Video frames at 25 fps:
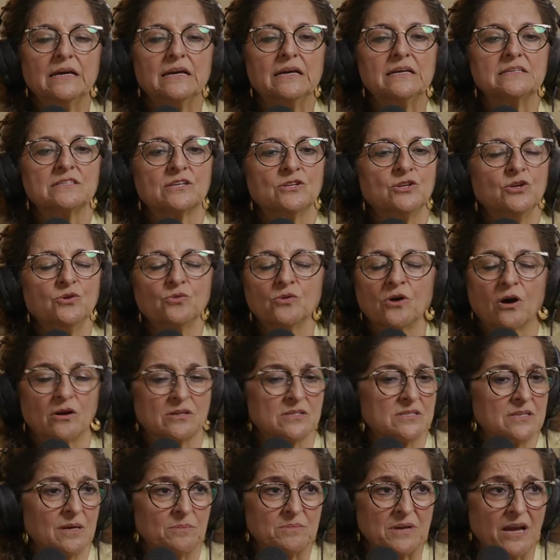is a new
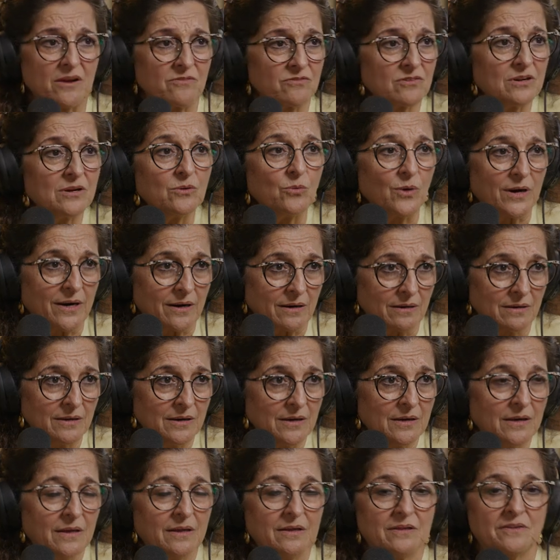concept everywhere.
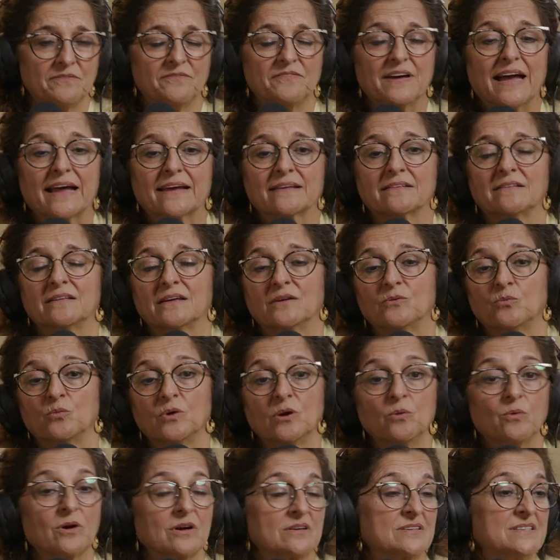The fact that
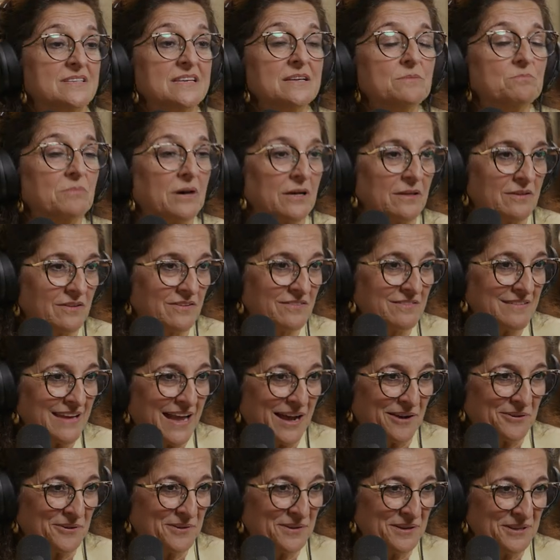we wear seatbelts
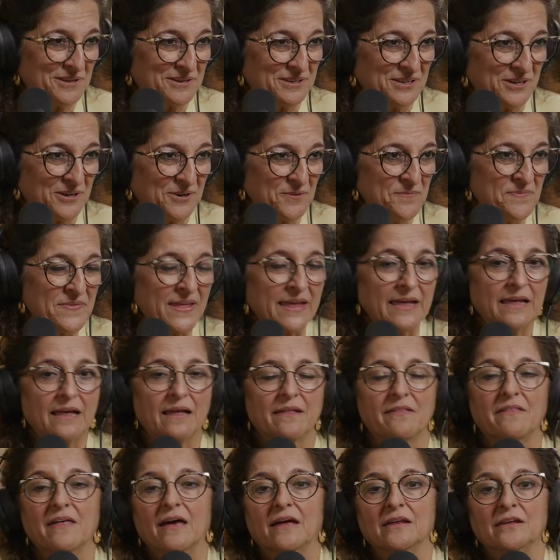now, you know, mm.
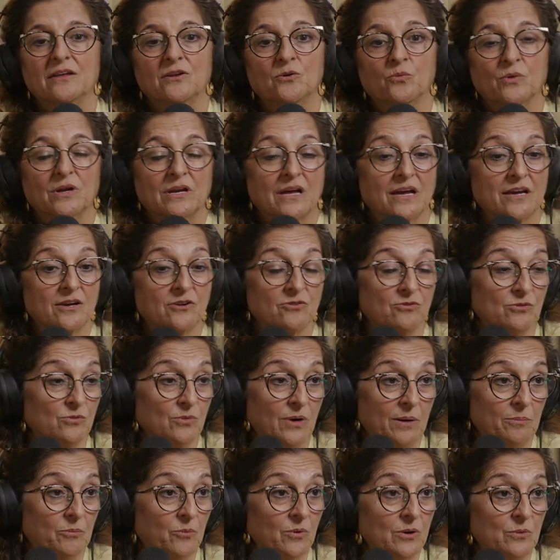that, you know, when I grew
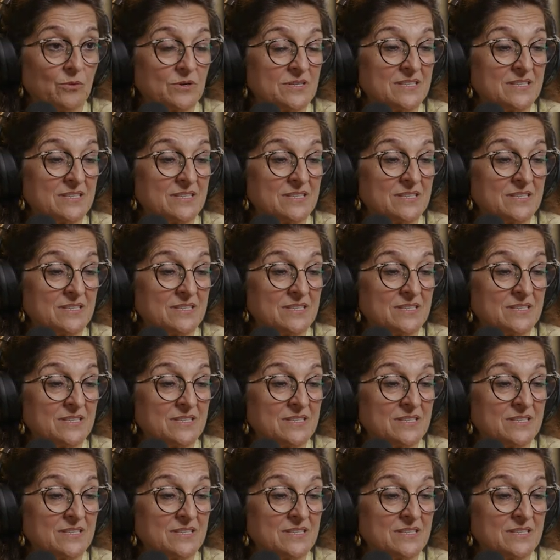up, we